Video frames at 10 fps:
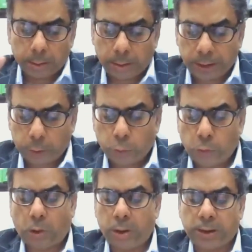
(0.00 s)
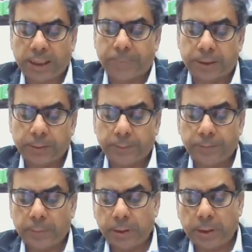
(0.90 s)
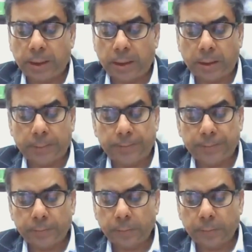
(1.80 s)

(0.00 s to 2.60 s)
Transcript: these two concepts, the